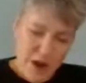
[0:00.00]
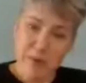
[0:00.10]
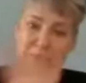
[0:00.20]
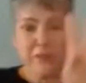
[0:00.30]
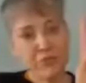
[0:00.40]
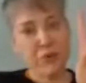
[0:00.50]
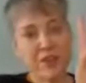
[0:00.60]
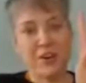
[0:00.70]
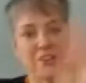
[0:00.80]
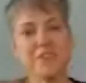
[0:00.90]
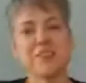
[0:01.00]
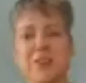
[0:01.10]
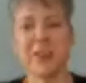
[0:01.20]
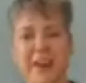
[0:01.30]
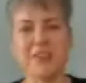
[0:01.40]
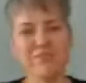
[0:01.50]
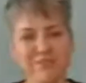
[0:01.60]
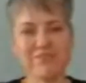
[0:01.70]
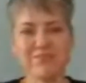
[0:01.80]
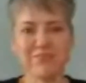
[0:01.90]
Now we've got four years. Okay. Now
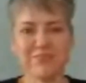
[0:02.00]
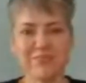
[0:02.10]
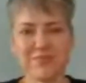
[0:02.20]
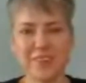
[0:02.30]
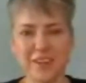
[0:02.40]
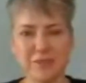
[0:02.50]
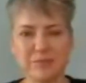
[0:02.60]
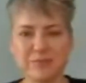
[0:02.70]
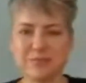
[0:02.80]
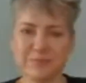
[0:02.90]
we've got four. Yeah.